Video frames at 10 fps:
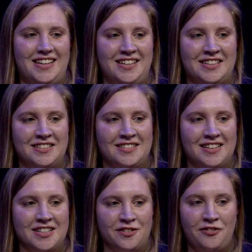he
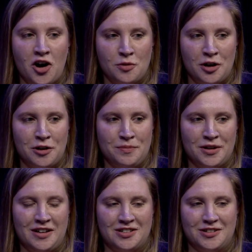is a farmer,
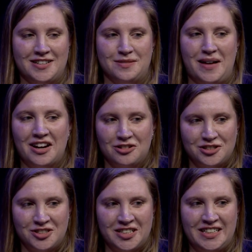but he also has a medical
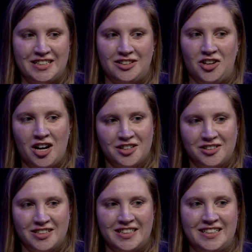degree and a law
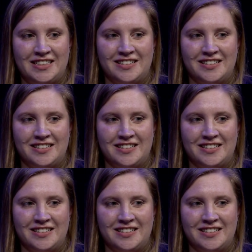degree.